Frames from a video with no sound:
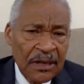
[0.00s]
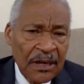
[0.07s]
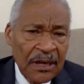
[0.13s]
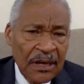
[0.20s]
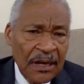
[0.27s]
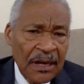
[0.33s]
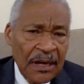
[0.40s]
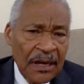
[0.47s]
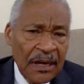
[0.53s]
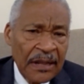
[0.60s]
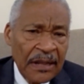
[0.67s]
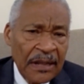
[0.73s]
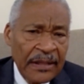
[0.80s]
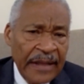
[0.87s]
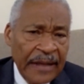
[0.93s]
that we
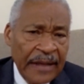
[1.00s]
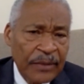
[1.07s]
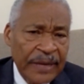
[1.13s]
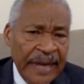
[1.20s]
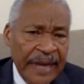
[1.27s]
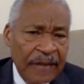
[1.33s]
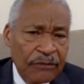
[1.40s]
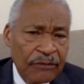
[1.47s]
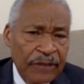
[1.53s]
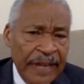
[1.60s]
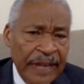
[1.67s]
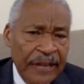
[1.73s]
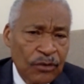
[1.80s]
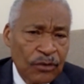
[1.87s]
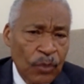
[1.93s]
can't relate to
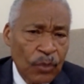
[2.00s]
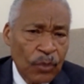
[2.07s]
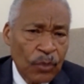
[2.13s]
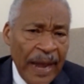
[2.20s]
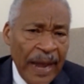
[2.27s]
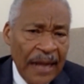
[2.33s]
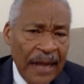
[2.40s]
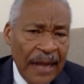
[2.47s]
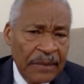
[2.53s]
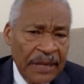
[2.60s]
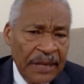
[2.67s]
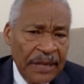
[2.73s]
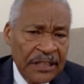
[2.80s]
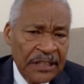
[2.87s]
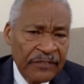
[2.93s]
well because
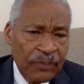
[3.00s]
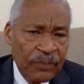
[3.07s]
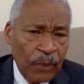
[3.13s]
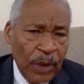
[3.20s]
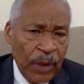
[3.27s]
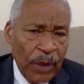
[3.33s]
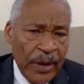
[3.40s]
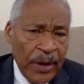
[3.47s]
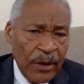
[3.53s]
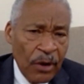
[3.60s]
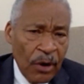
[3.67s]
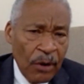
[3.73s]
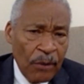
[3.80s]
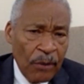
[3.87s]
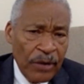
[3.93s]
of the way our
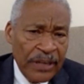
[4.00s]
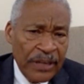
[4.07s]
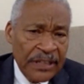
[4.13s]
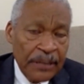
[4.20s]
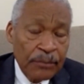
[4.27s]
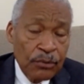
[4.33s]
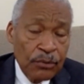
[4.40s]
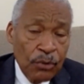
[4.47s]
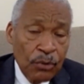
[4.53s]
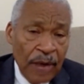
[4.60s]
brains are programmed.